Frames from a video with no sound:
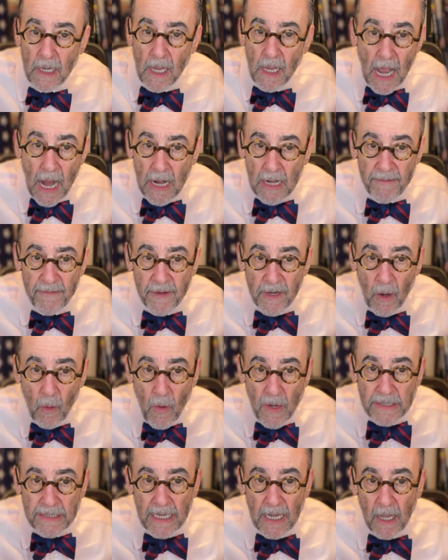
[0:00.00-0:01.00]
I don't even know
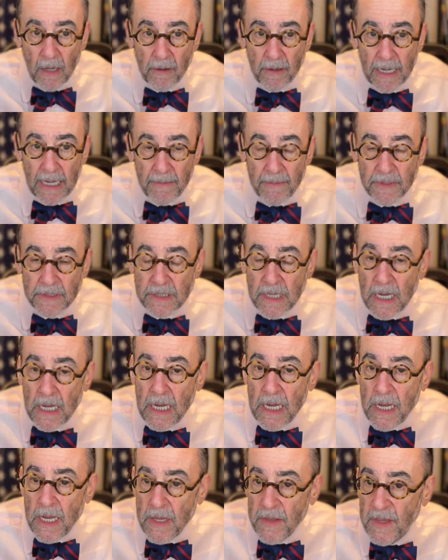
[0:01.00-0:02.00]
what the hell her name is.
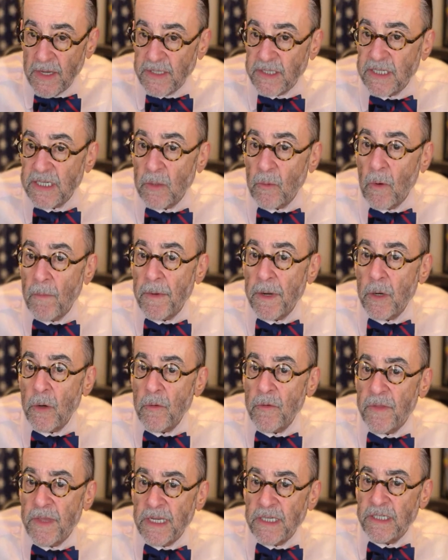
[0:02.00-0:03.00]
This is a woman
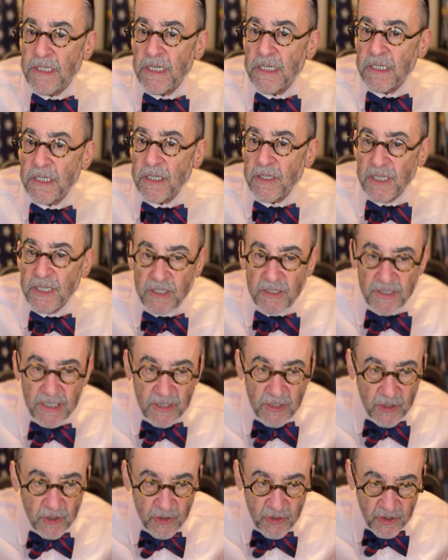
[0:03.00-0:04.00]
who this is this
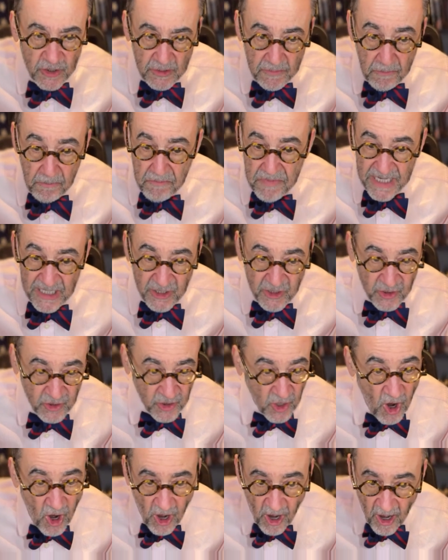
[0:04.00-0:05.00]
this is just
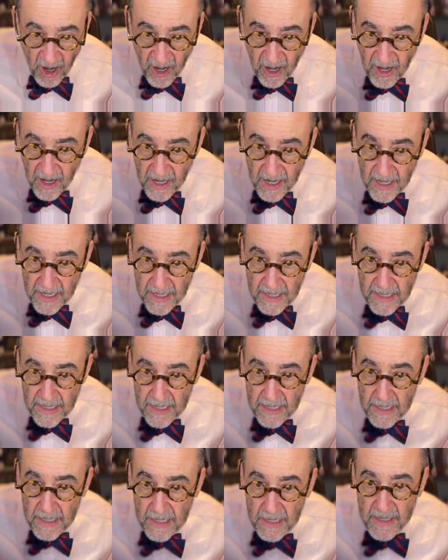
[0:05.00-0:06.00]
bizarre.
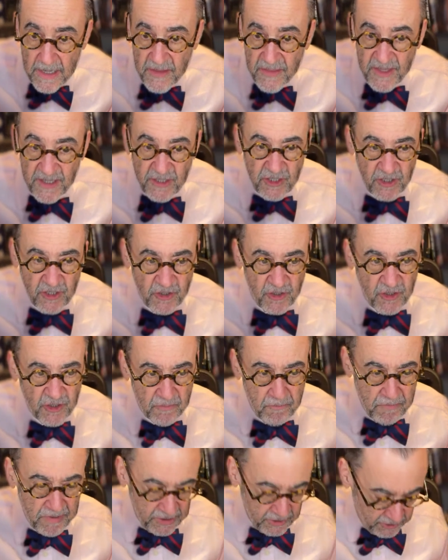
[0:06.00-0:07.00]
This is
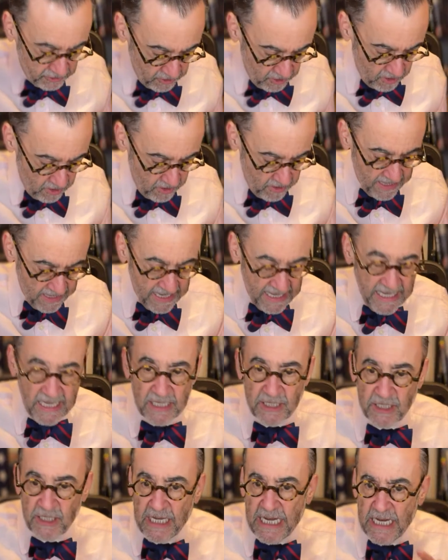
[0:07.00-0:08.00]
just bizarre. He
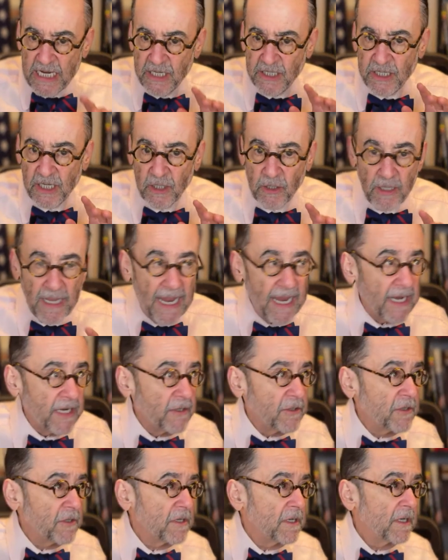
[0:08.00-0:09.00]
is he is
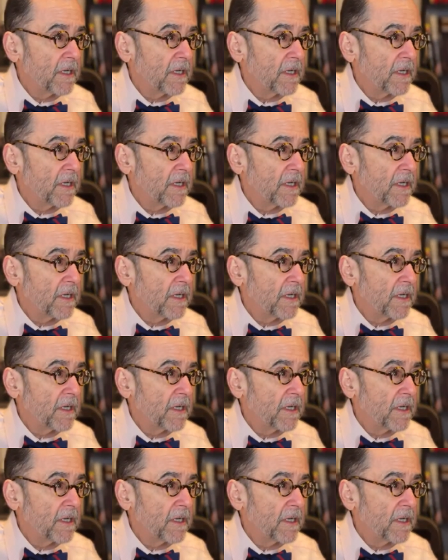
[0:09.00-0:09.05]
alleged.